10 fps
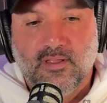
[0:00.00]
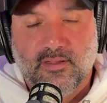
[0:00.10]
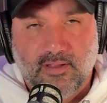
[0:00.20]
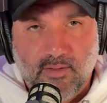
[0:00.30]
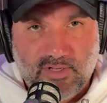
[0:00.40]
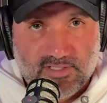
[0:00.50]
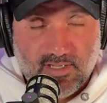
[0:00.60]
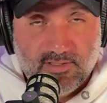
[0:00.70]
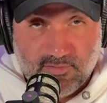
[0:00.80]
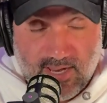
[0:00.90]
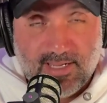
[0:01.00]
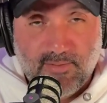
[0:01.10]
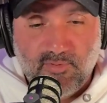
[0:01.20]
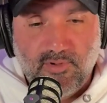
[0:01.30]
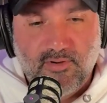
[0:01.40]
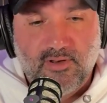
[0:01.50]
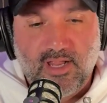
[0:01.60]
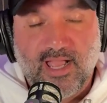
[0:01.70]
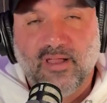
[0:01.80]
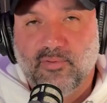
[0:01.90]
I watched another Grant get promoted, and
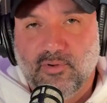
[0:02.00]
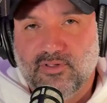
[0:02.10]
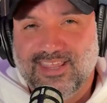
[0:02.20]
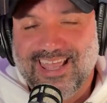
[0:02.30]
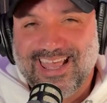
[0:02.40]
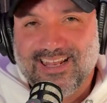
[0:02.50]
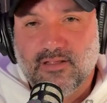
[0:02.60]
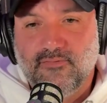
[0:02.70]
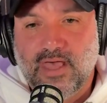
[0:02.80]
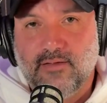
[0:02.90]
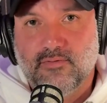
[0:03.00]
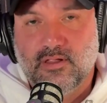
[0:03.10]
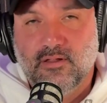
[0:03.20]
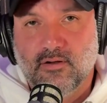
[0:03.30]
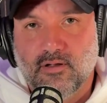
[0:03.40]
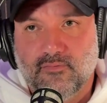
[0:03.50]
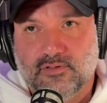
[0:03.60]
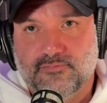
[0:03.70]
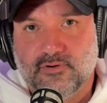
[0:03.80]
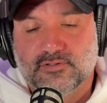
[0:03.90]
I got promoted at the end of that year of his
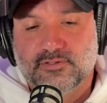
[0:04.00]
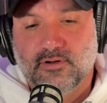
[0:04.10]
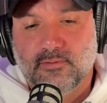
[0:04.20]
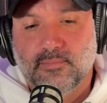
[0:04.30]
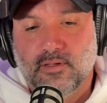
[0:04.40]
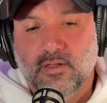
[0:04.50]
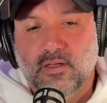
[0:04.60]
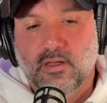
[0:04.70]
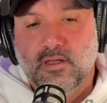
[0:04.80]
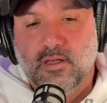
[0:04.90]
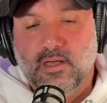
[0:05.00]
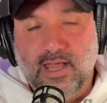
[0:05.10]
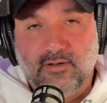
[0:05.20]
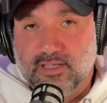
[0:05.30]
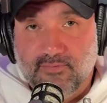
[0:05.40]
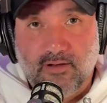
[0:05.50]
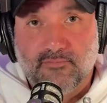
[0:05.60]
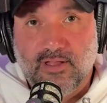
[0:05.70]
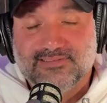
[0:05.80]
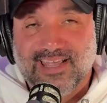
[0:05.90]
first term. And I don't give Eric
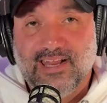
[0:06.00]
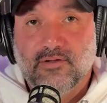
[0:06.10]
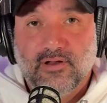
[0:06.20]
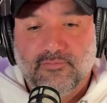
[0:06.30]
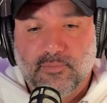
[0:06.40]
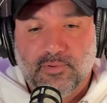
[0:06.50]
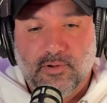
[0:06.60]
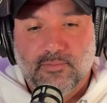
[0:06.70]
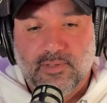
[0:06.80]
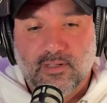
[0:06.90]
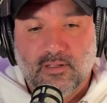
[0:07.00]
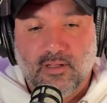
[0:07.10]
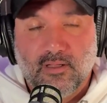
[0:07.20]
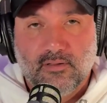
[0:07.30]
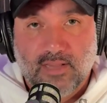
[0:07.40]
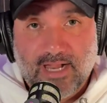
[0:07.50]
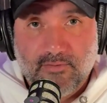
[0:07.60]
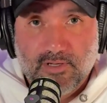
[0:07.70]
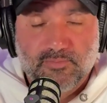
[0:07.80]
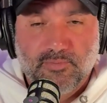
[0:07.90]
Flowers any credit for promoting me. Lonnie
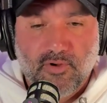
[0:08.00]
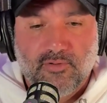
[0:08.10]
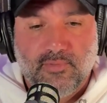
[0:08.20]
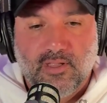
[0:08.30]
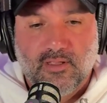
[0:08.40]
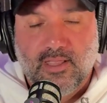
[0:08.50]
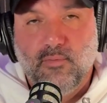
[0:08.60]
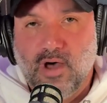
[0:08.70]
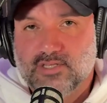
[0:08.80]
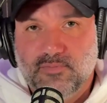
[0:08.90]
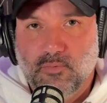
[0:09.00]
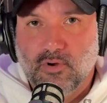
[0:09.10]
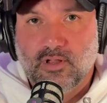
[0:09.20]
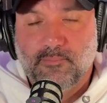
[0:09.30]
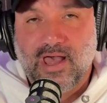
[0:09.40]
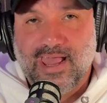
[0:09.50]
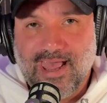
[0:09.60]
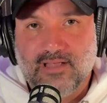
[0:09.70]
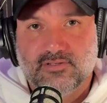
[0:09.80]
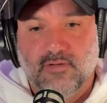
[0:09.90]
Rich promoted me. He watched me work at my
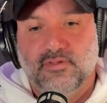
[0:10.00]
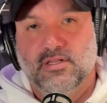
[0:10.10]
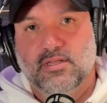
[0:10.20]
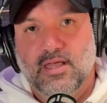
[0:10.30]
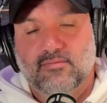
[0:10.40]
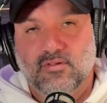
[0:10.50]
ass off in the detective